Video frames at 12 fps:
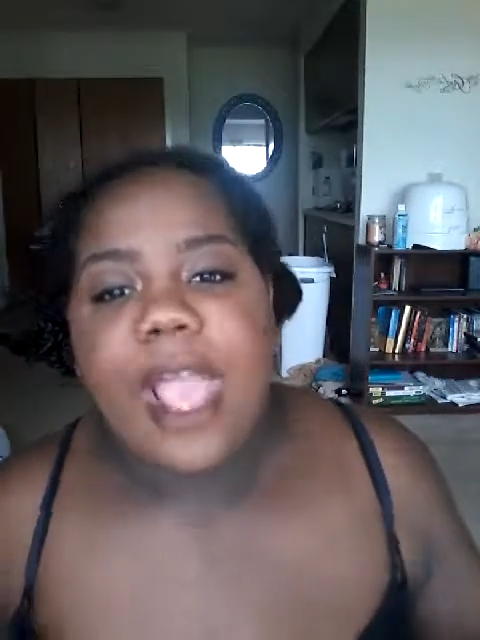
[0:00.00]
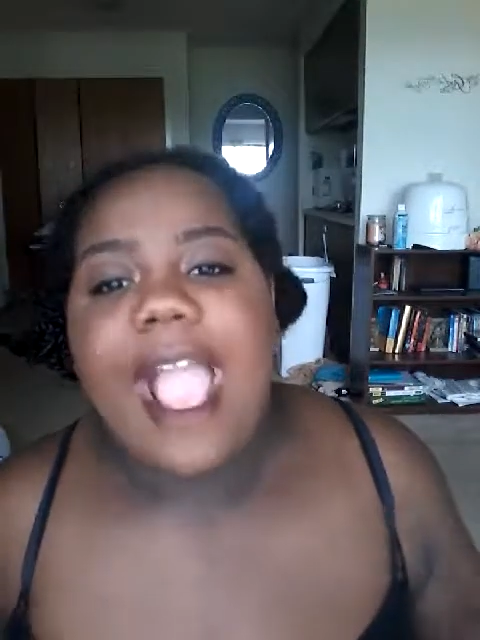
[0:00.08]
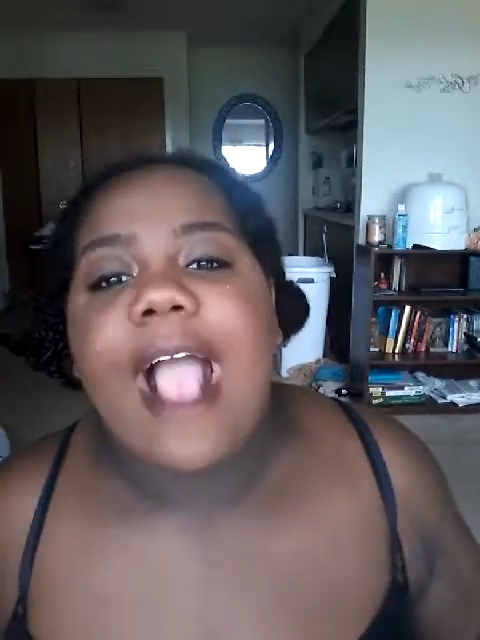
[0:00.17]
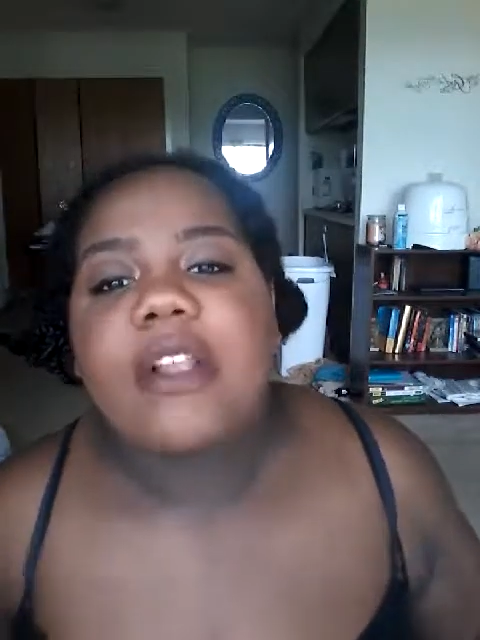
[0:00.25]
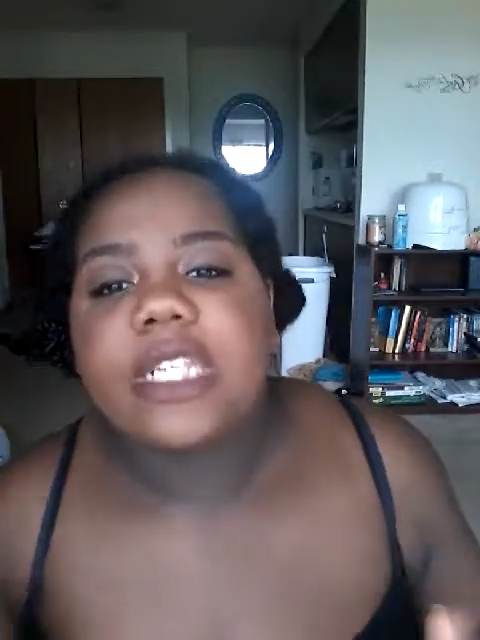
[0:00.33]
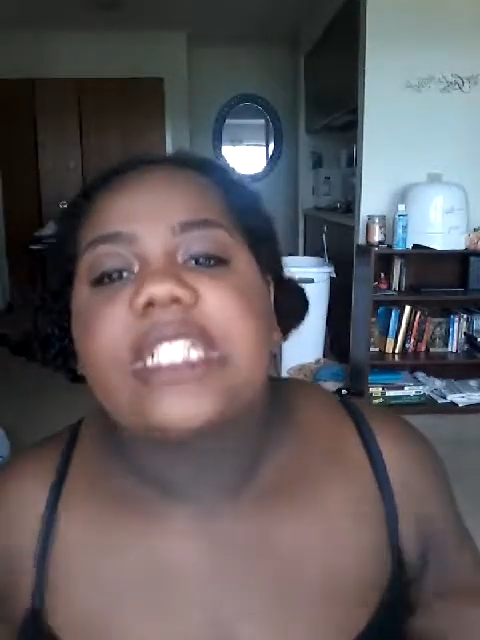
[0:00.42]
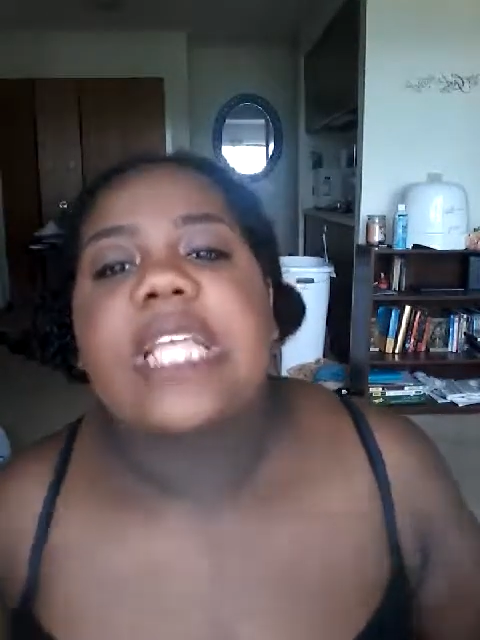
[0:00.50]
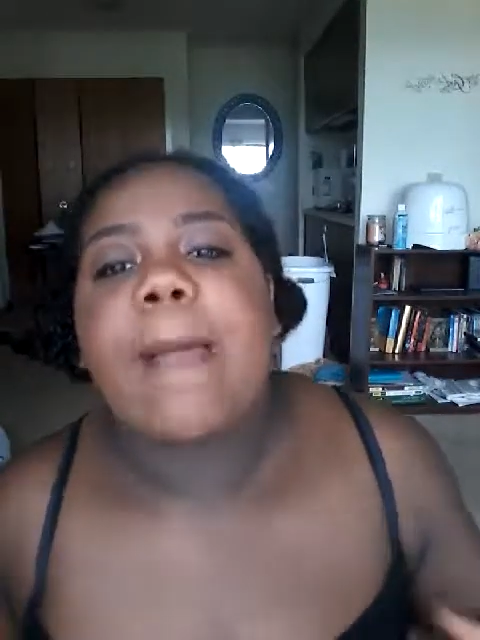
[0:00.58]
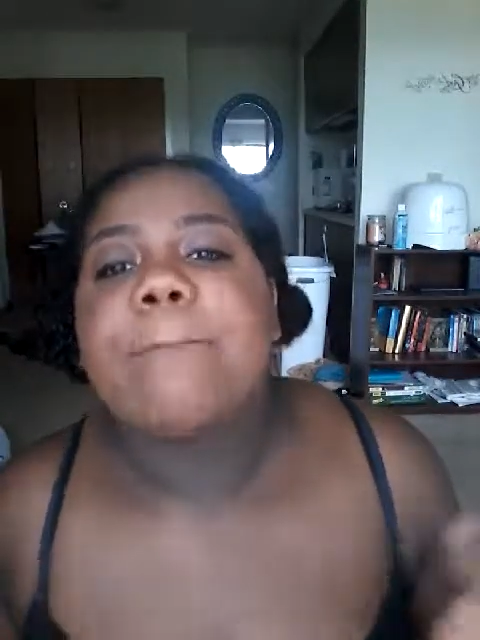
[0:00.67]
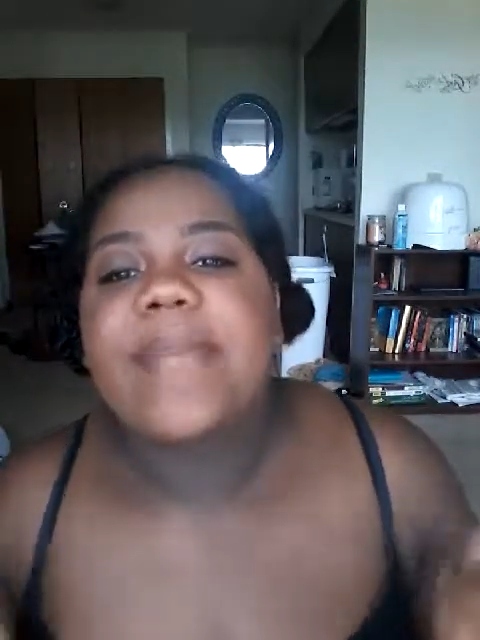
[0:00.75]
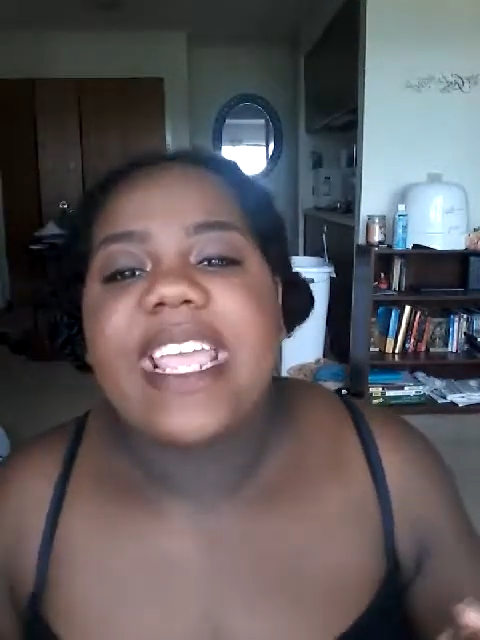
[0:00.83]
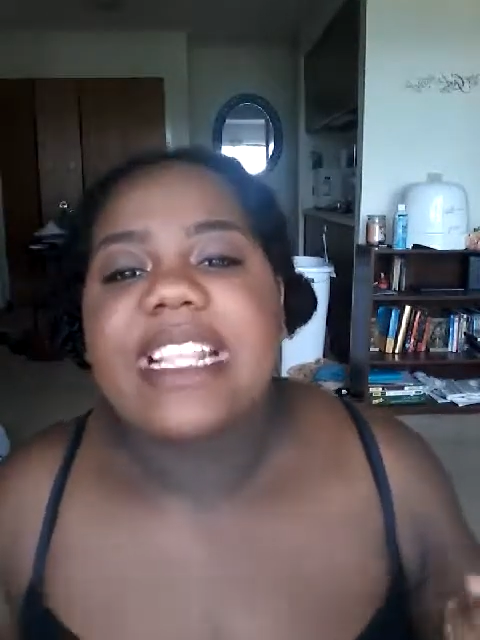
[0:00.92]
out this
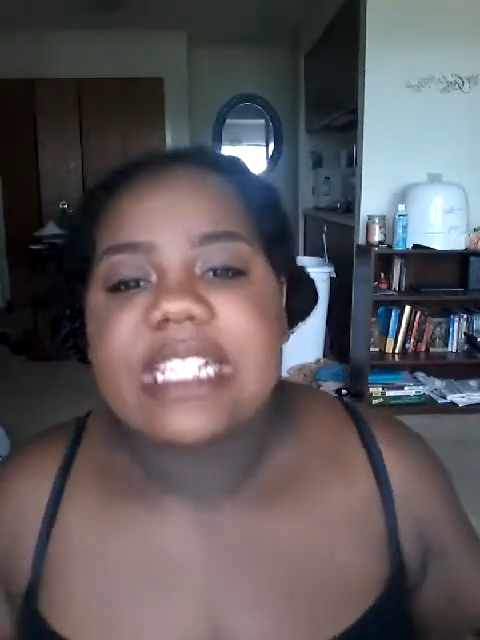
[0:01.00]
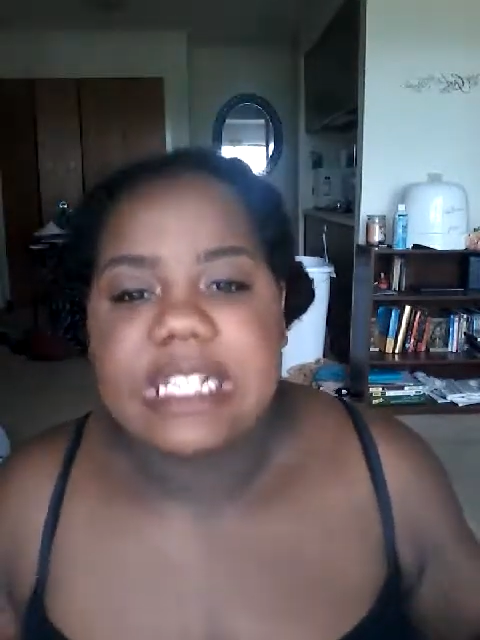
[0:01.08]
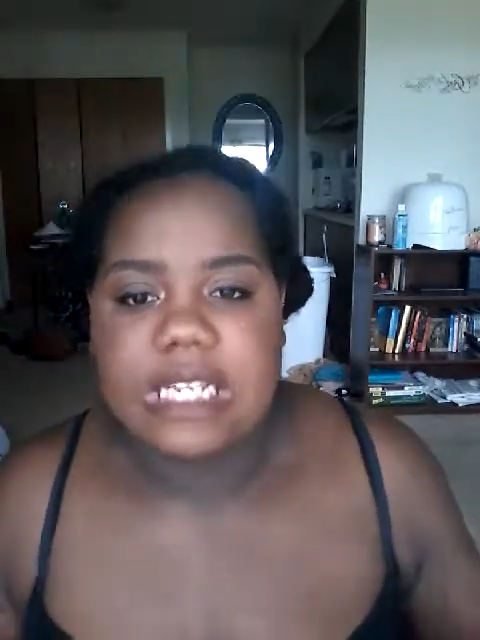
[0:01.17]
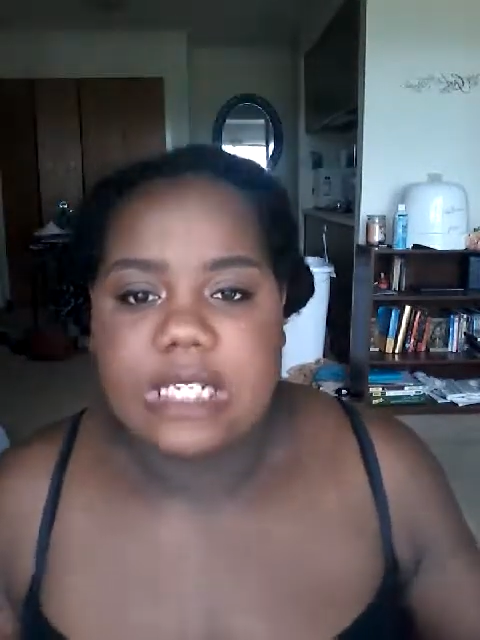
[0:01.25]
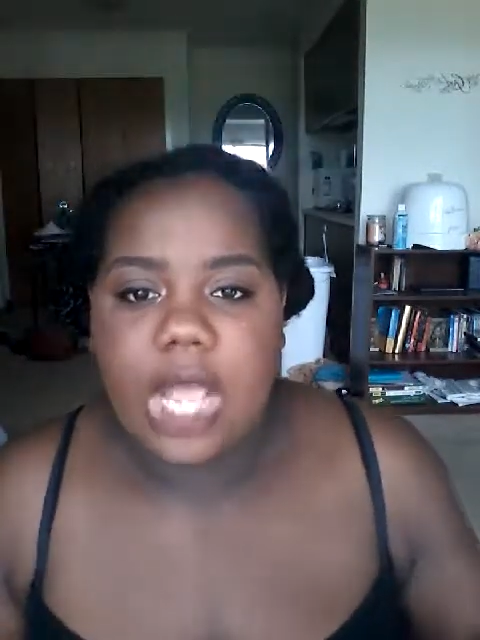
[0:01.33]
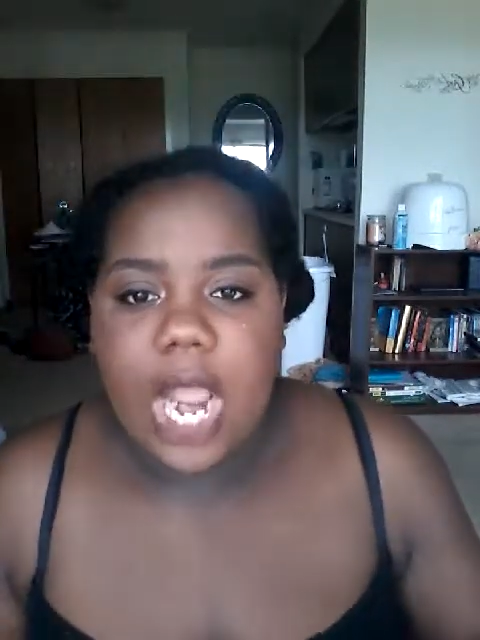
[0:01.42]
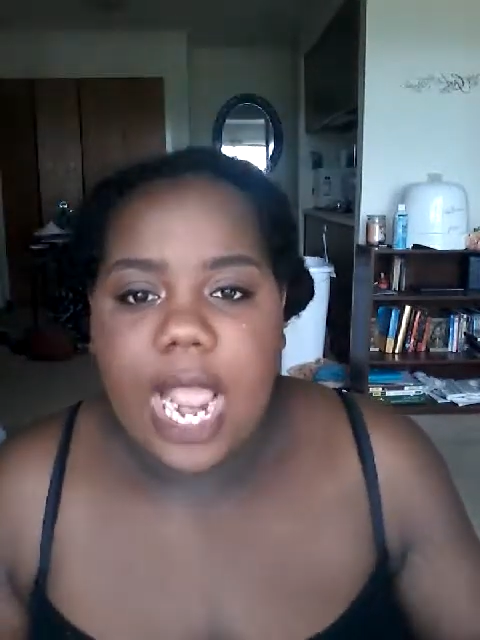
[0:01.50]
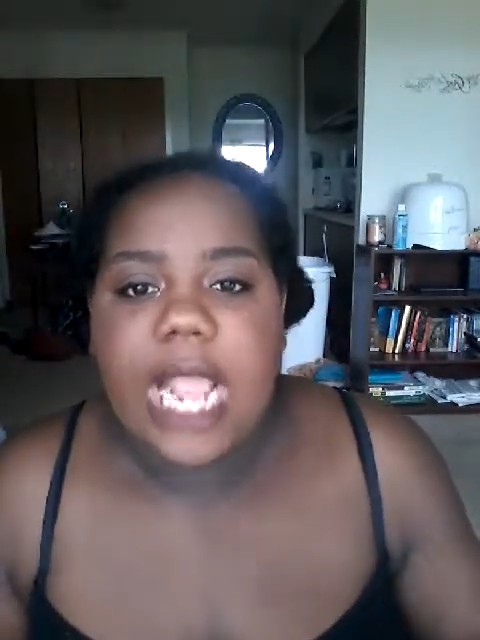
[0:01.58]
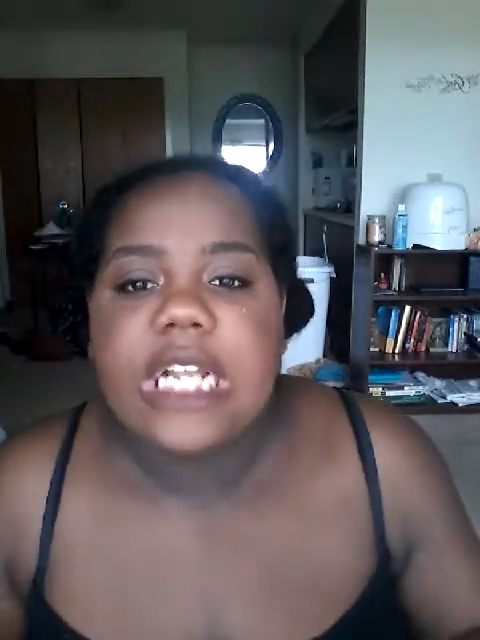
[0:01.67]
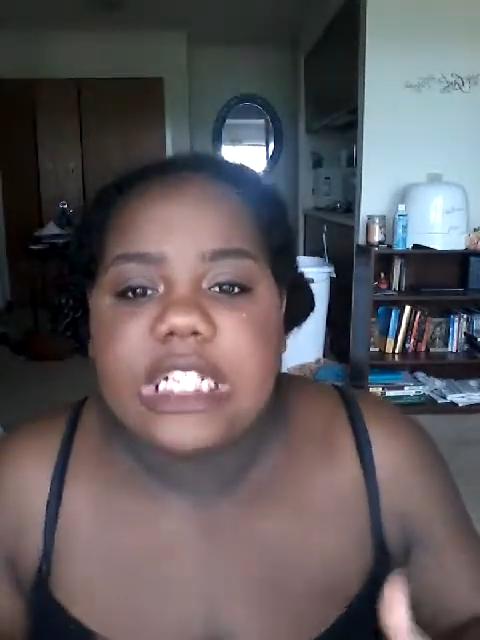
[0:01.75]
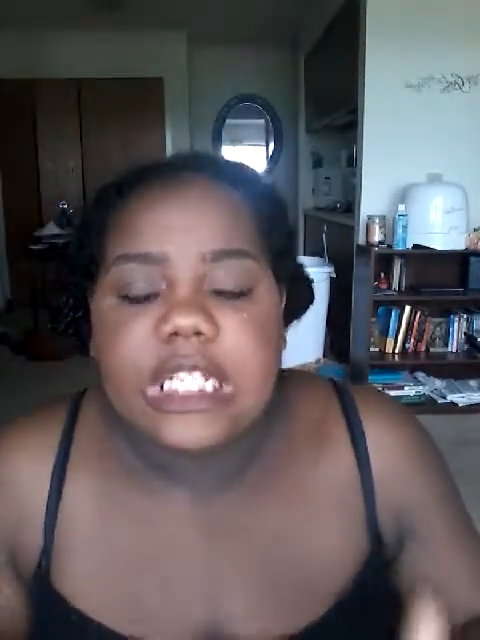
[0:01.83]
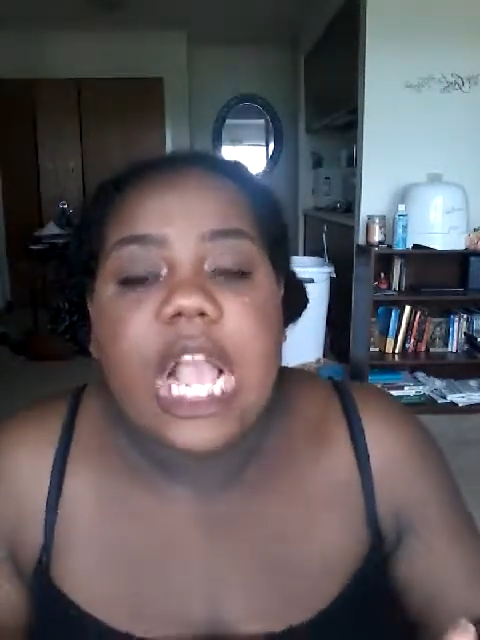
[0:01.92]
business. All
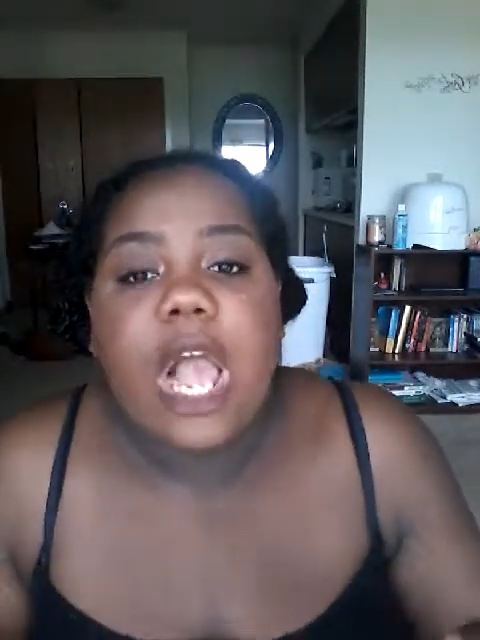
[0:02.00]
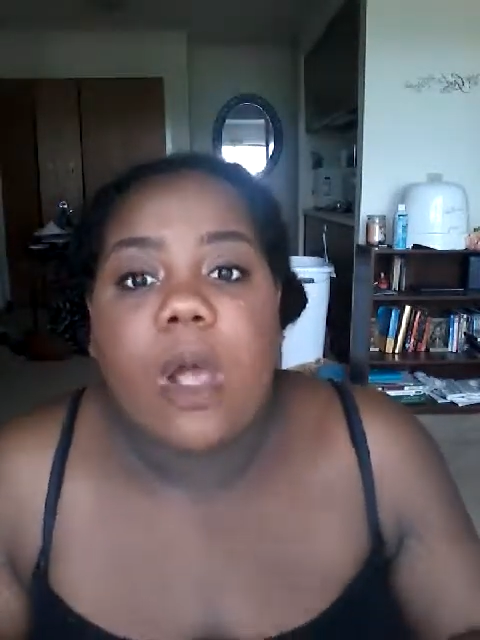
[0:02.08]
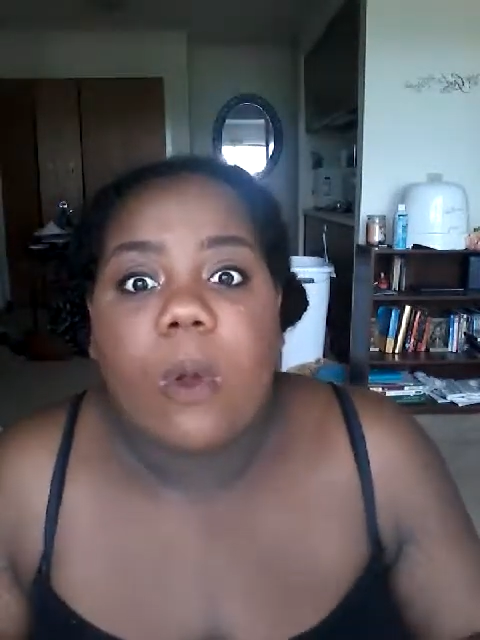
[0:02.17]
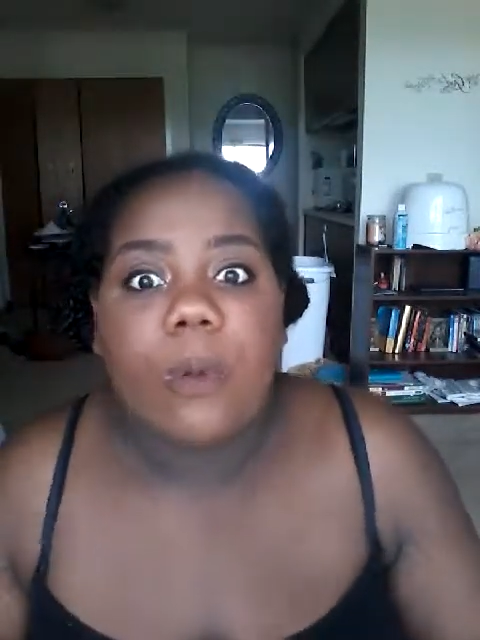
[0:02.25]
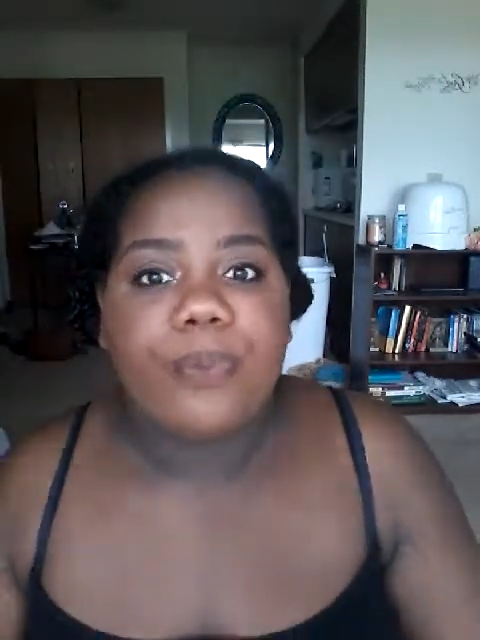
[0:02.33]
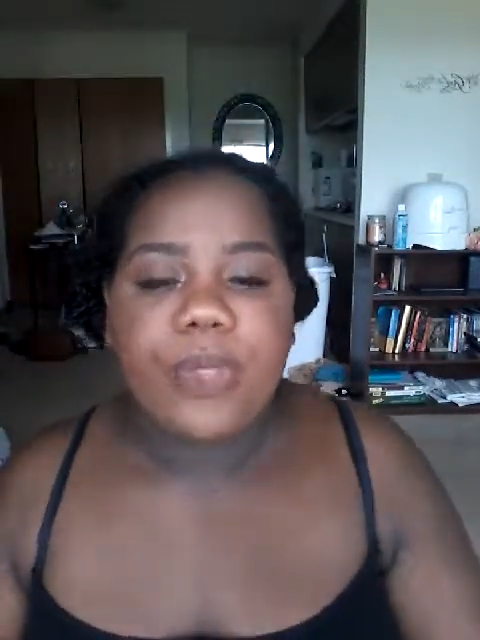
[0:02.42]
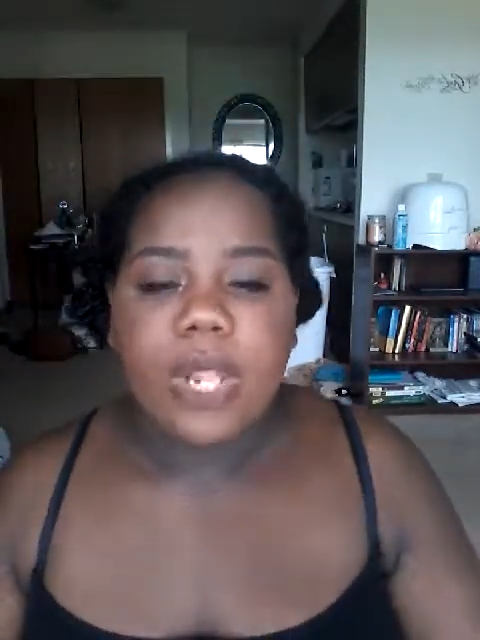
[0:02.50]
right, she gone.